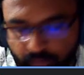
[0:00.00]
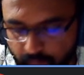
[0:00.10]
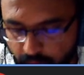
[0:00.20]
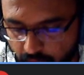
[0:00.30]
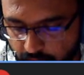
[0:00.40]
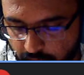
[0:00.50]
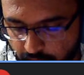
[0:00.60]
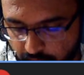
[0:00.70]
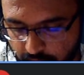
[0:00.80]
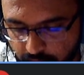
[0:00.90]
So there
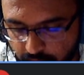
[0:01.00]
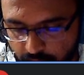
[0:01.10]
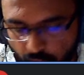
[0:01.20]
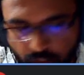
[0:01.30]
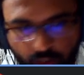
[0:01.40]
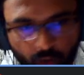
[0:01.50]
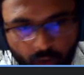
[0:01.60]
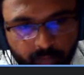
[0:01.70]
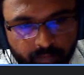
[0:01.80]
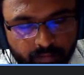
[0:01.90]
on the top
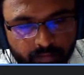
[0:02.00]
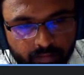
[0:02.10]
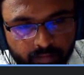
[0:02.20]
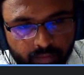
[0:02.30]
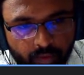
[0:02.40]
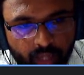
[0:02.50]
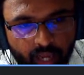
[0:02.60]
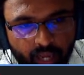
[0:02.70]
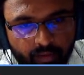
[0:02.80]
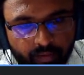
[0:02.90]
you will
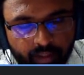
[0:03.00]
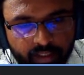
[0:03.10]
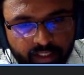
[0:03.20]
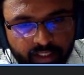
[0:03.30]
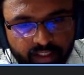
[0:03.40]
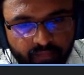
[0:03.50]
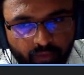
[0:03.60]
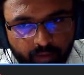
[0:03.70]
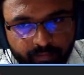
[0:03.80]
have discussion forum